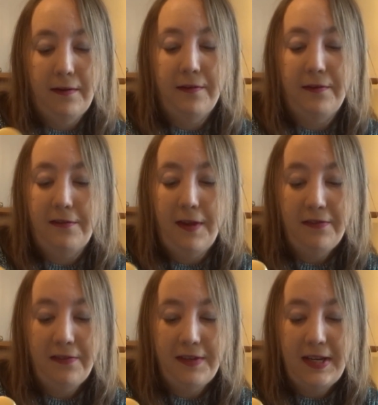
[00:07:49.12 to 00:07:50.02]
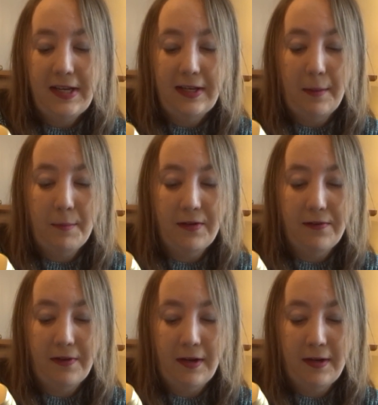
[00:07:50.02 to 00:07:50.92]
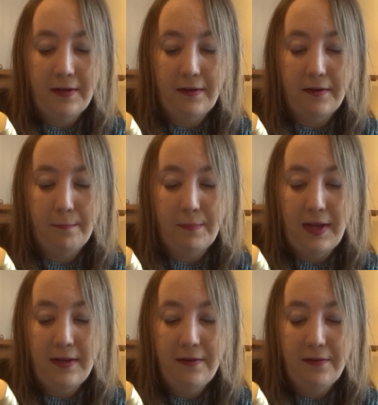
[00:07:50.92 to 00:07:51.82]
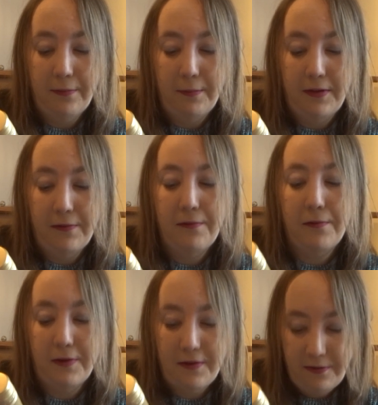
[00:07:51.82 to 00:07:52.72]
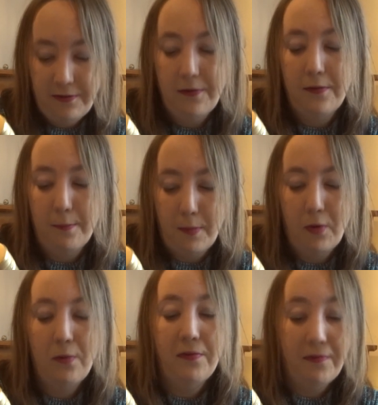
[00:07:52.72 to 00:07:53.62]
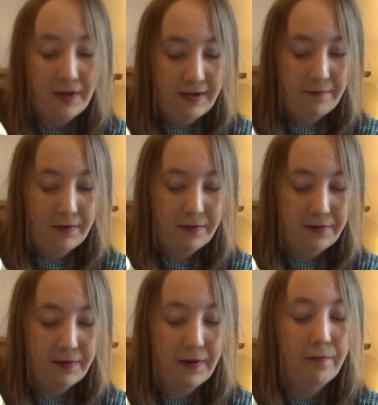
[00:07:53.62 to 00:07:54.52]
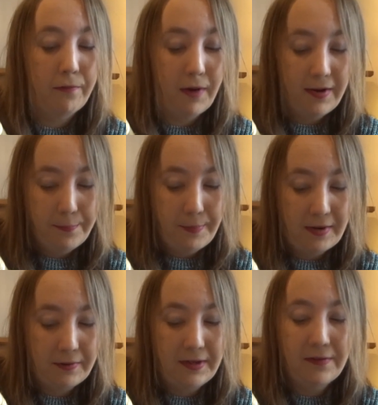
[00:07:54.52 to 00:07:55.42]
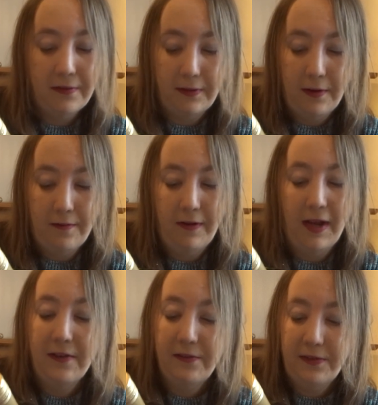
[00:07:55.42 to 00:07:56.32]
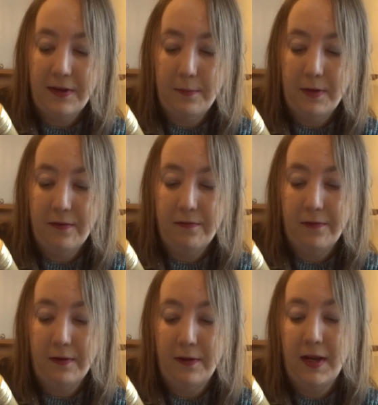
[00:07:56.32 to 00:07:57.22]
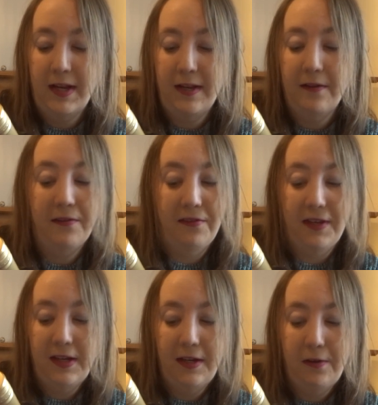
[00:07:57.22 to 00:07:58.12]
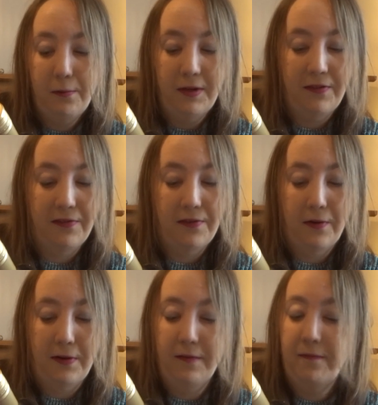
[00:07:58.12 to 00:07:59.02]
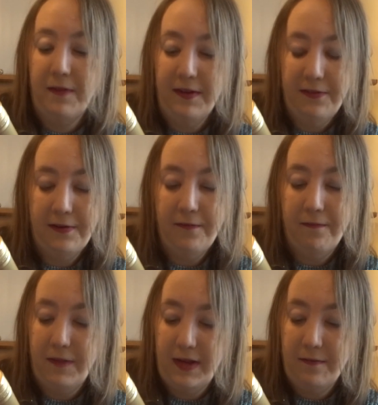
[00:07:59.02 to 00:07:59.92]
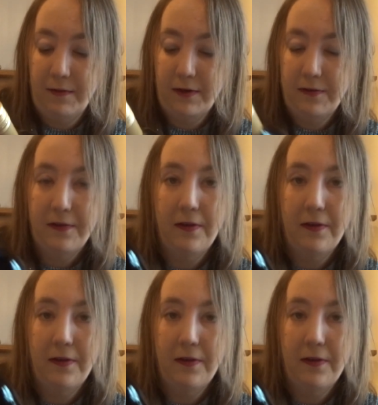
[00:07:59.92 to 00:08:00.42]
Zesty clementine blends with traditional mulled flavours of red berries, clove and cinnamon for a zingy twist on a festive favourite.